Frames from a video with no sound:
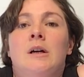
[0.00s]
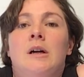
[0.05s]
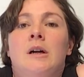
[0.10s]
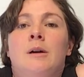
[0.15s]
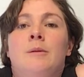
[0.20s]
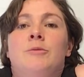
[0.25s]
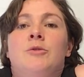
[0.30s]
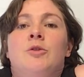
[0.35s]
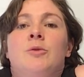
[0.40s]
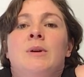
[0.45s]

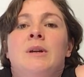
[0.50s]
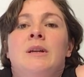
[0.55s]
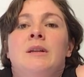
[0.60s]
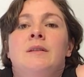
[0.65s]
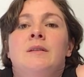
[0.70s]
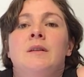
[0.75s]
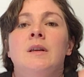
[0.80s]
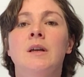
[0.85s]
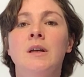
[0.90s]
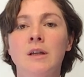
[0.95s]
Up to your
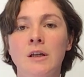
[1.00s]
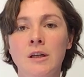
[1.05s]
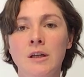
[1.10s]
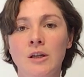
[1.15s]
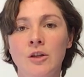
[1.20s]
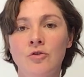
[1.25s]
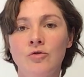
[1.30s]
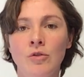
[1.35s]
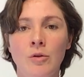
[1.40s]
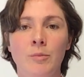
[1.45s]
ears
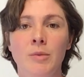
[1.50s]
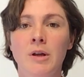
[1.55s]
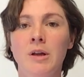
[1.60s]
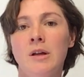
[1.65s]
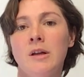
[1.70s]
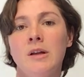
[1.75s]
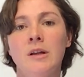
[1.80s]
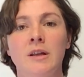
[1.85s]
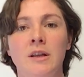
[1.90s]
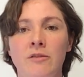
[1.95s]
and drop.
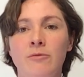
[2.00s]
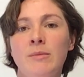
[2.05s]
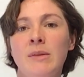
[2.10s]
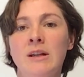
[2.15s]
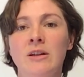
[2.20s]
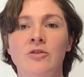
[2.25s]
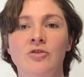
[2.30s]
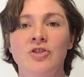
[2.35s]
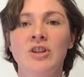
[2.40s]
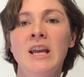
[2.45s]
Give them
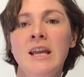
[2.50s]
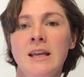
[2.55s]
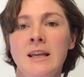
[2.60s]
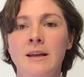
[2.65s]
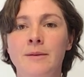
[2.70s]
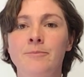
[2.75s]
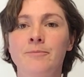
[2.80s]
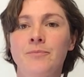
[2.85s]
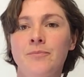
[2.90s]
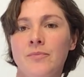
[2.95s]
a little
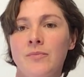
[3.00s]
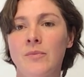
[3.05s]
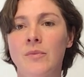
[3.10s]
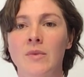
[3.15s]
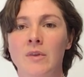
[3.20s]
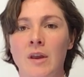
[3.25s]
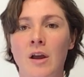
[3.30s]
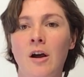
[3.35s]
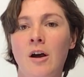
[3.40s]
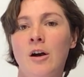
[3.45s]
shake.
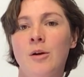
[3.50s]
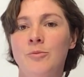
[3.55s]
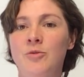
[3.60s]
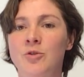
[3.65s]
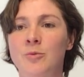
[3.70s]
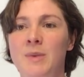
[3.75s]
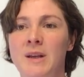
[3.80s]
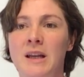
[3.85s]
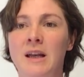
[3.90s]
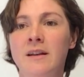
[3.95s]
Arms
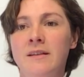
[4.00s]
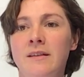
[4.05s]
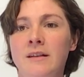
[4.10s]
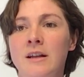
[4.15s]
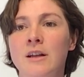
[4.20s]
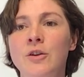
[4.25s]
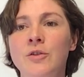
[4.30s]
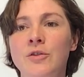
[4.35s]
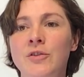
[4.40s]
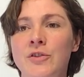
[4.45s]
should be nice
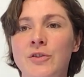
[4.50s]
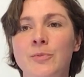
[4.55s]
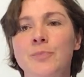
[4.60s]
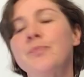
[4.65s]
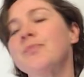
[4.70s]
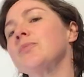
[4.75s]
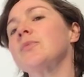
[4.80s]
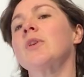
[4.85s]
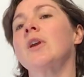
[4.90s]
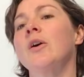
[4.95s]
and loose.
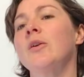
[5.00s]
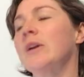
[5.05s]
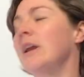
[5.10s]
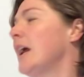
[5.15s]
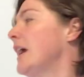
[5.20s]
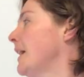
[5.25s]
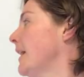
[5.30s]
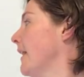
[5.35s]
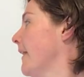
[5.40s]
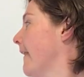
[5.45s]

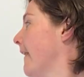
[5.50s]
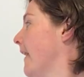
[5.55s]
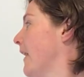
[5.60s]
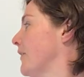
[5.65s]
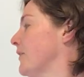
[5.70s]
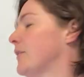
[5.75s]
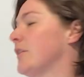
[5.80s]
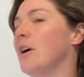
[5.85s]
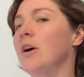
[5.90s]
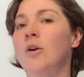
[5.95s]
Okay,
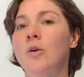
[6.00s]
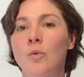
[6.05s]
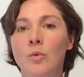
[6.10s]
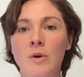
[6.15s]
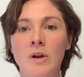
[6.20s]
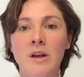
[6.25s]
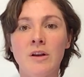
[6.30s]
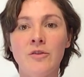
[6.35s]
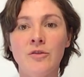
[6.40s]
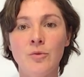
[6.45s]
so
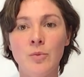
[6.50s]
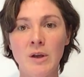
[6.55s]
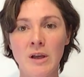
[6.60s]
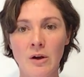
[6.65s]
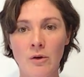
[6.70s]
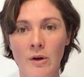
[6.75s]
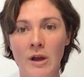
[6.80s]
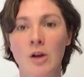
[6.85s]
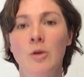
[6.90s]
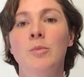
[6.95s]
we're going to
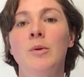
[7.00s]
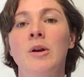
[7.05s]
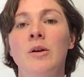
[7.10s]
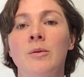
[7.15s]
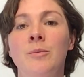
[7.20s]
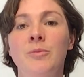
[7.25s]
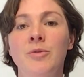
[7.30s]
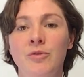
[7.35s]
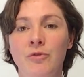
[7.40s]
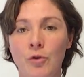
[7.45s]
swing our elbow
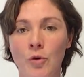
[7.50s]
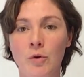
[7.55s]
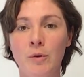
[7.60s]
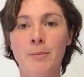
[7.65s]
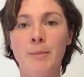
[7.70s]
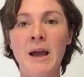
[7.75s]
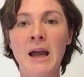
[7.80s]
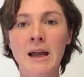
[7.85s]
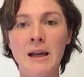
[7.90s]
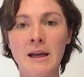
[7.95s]
arms forward
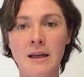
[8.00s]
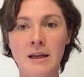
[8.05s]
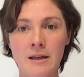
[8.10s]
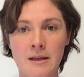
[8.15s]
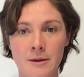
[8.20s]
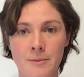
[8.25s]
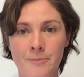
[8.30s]
and back.